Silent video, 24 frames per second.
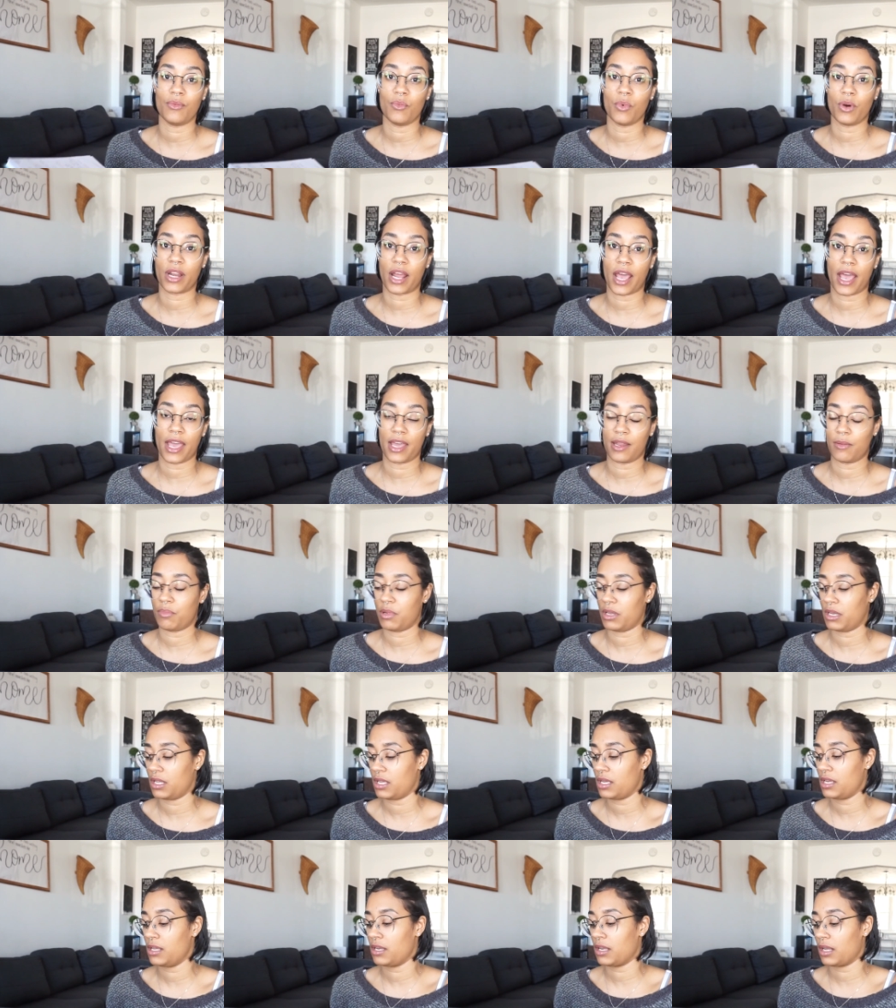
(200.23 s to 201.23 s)
what I had been
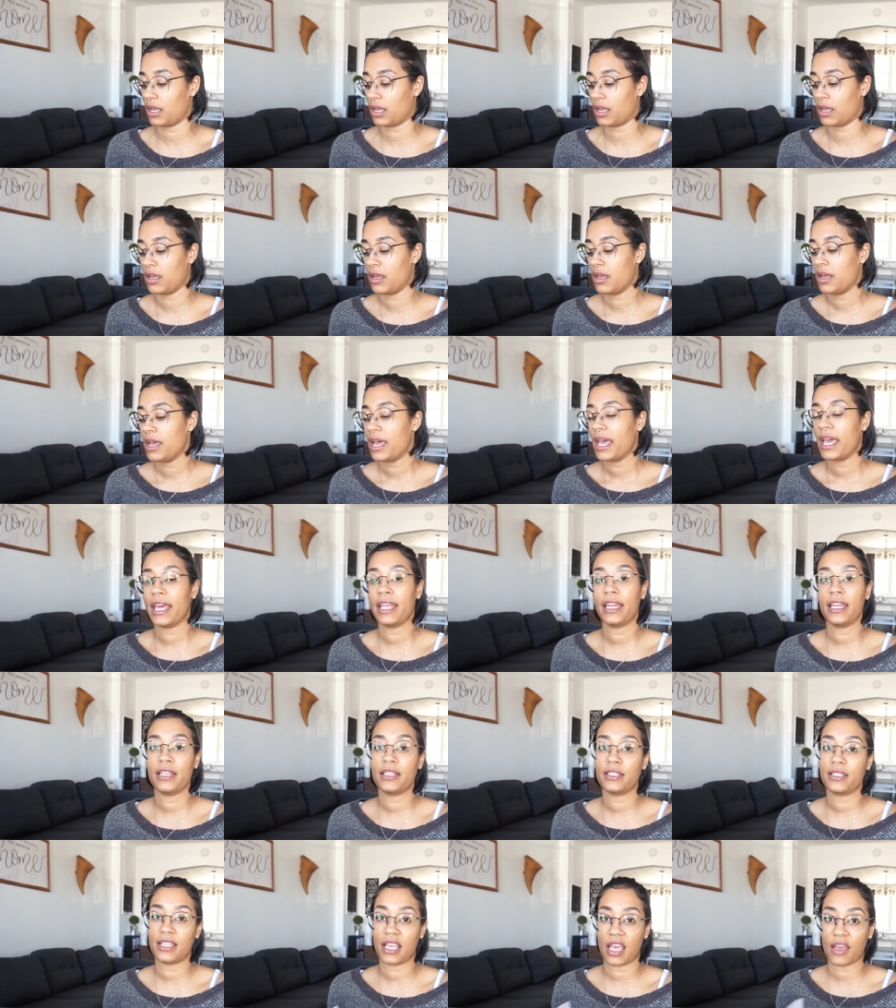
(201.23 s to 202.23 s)
eating, and
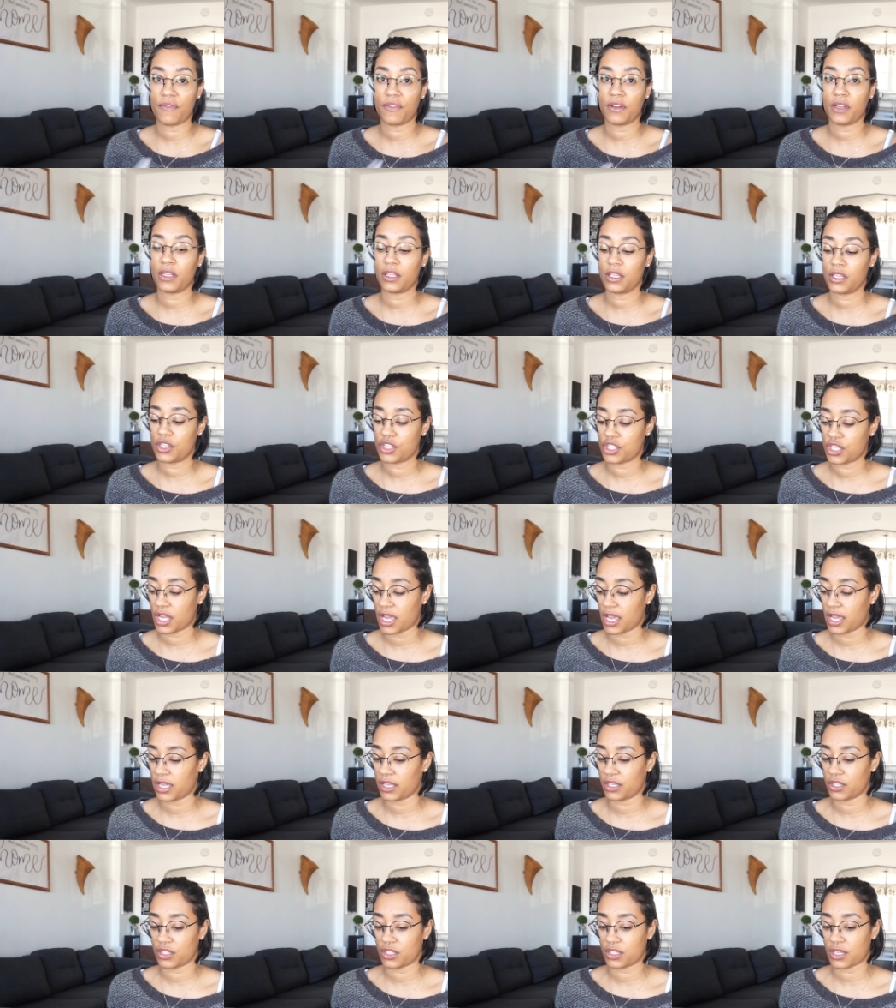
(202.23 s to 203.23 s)
it definitely
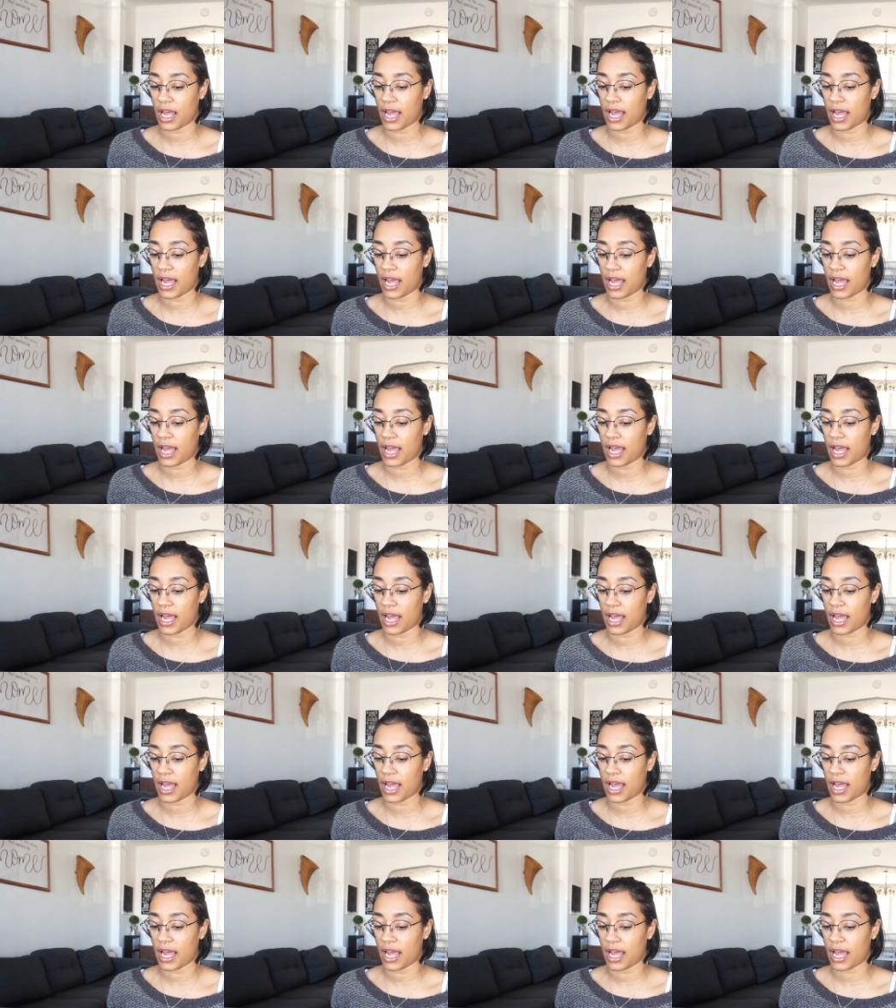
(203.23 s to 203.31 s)
changed.